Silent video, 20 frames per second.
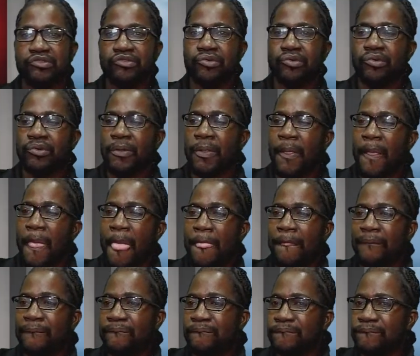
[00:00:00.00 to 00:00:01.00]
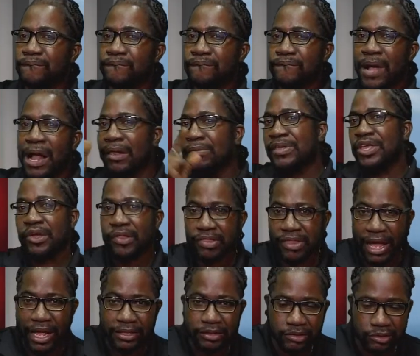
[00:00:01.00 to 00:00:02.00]
so I'll be on
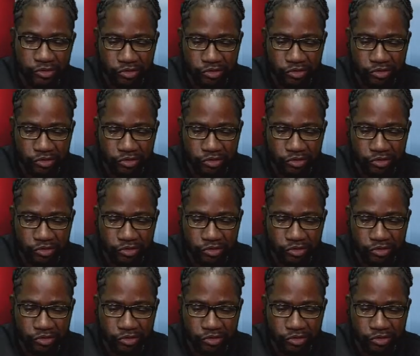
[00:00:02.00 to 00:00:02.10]
that.